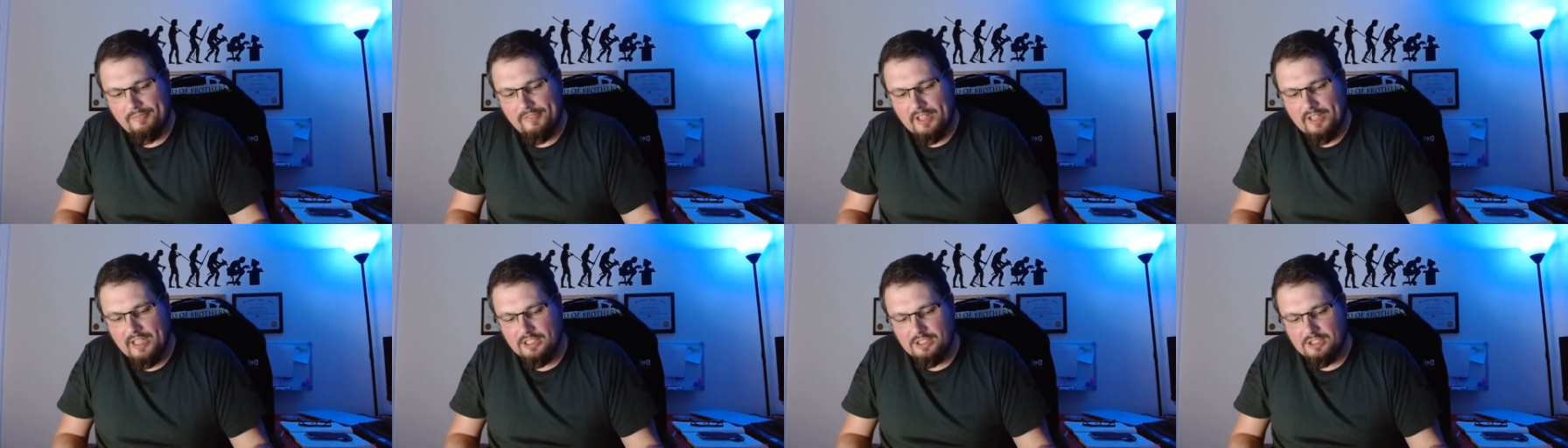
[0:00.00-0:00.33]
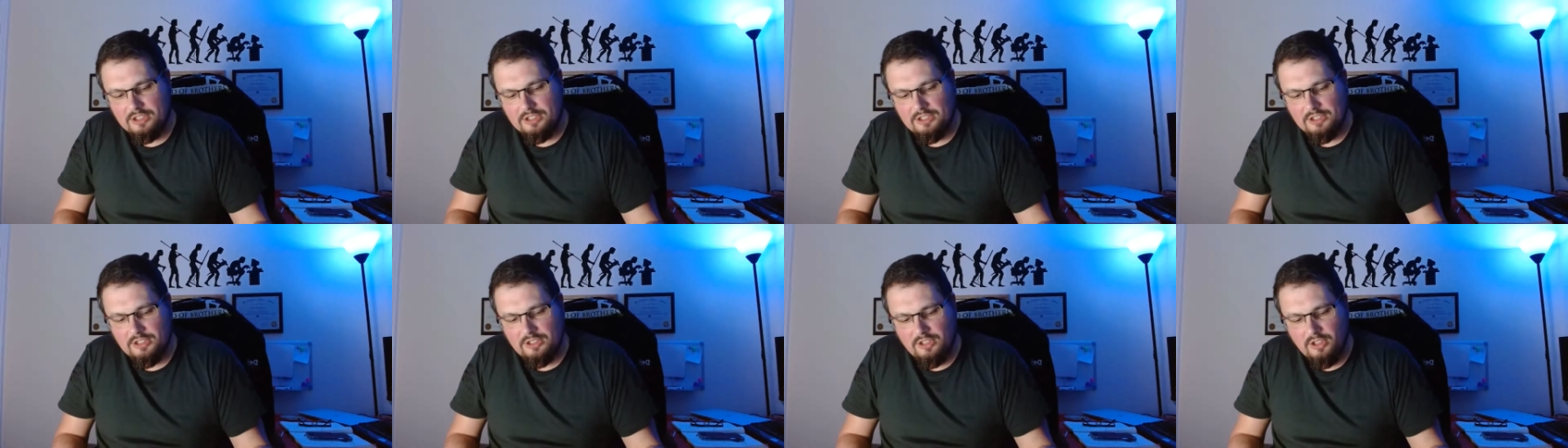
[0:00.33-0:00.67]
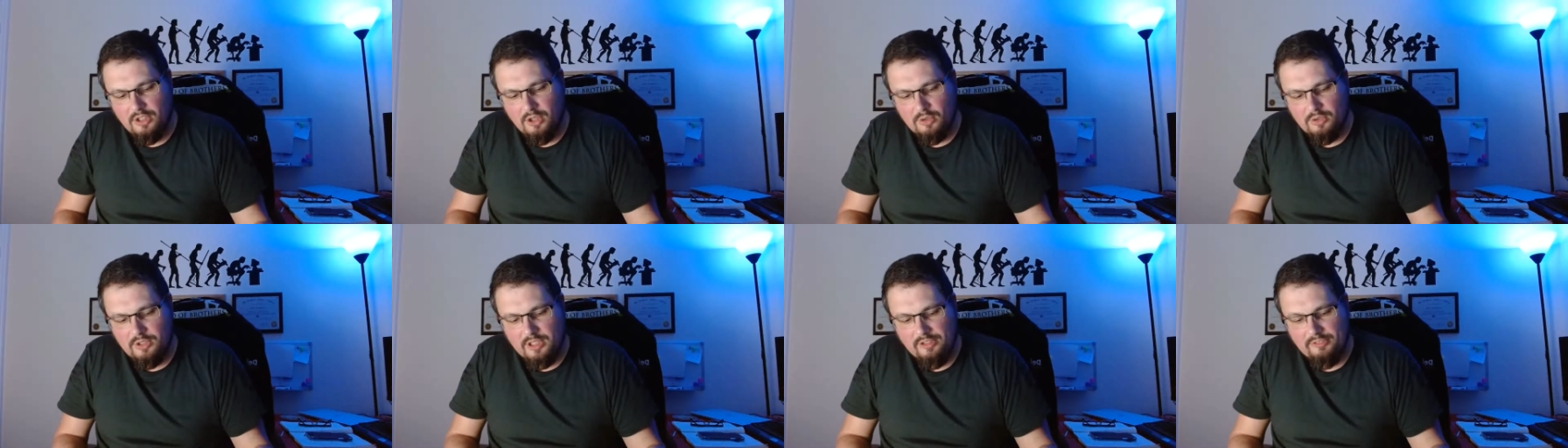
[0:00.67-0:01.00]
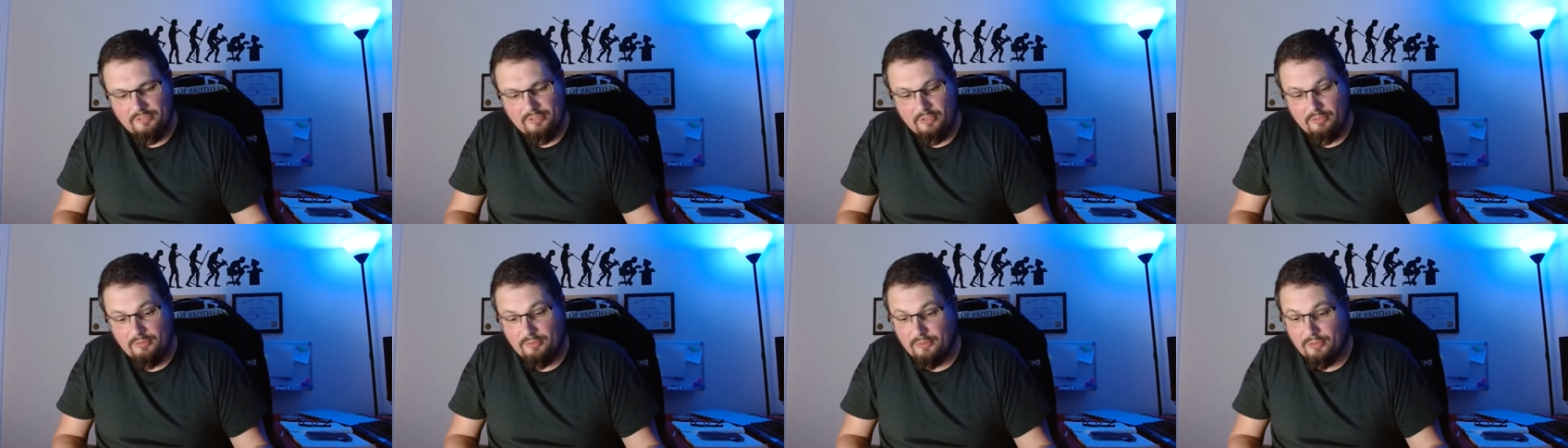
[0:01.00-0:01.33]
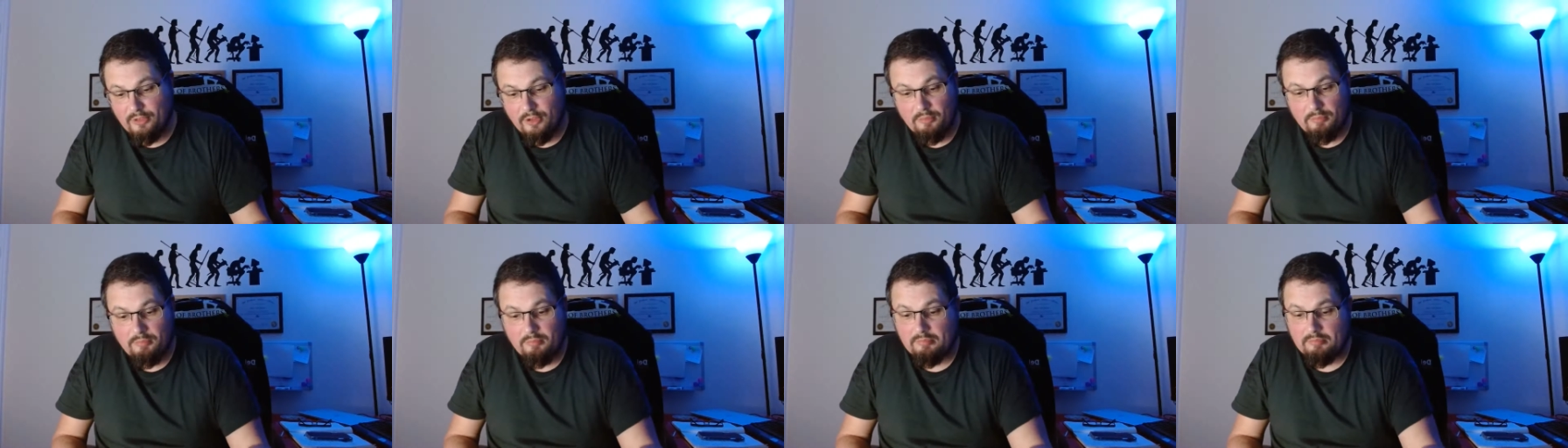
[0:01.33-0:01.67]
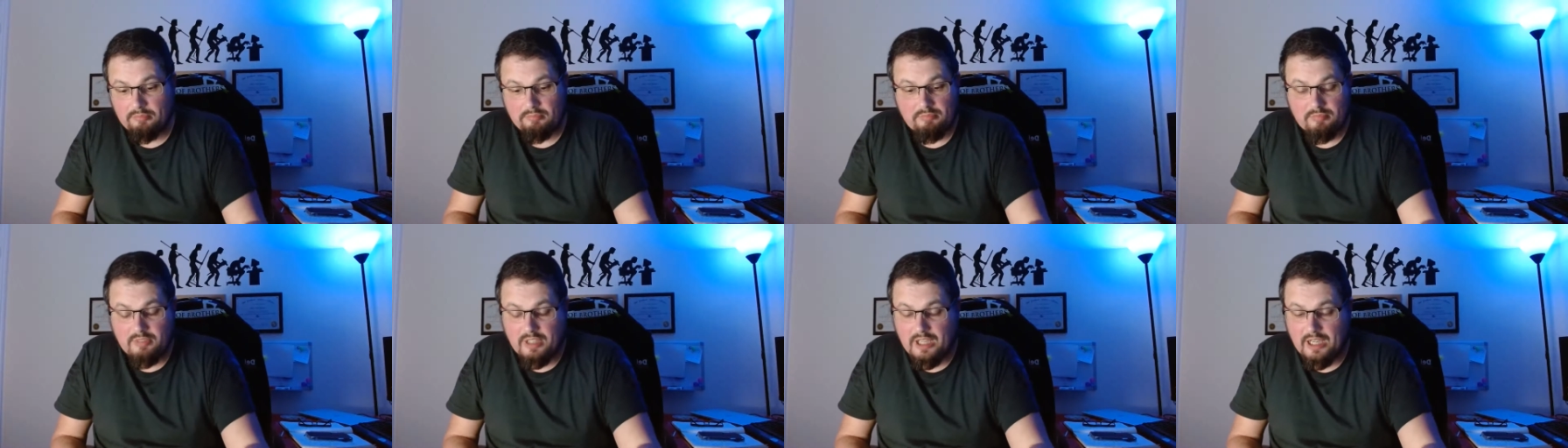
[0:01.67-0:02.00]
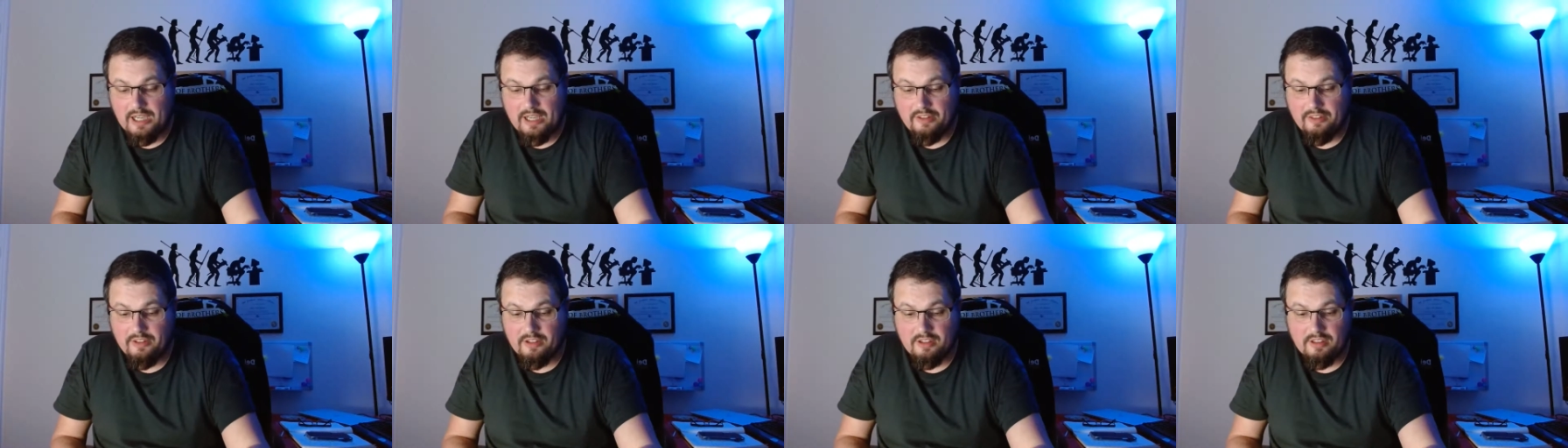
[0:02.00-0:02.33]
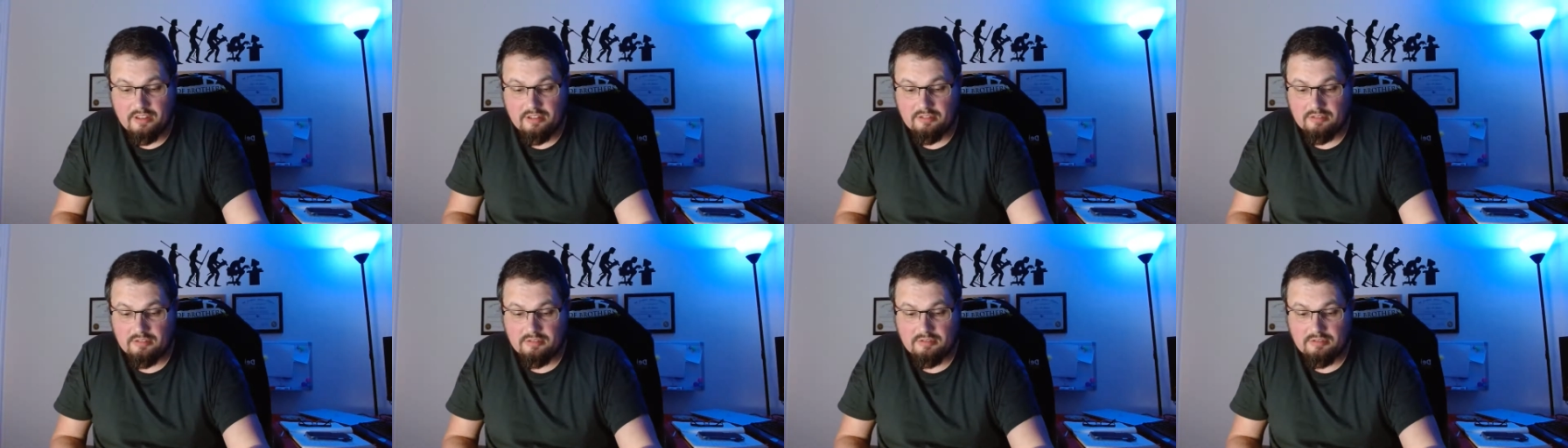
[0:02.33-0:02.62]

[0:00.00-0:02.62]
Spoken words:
it's no different from other